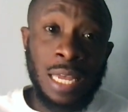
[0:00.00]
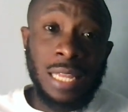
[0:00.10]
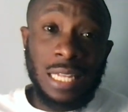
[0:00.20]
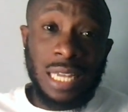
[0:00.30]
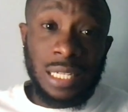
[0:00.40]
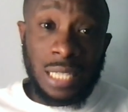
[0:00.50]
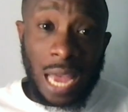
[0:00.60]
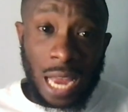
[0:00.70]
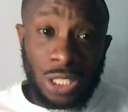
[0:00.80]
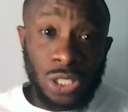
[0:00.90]
that's
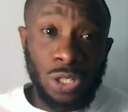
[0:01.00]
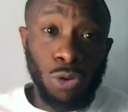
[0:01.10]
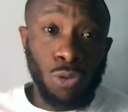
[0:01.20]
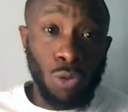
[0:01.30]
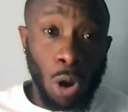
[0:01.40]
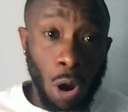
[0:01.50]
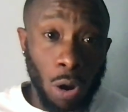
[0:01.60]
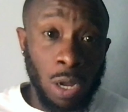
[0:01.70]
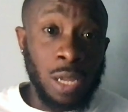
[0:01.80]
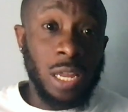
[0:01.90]
attached to the
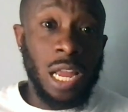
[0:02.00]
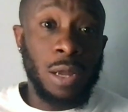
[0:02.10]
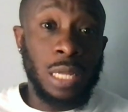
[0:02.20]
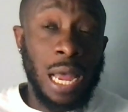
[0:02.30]
wrong that,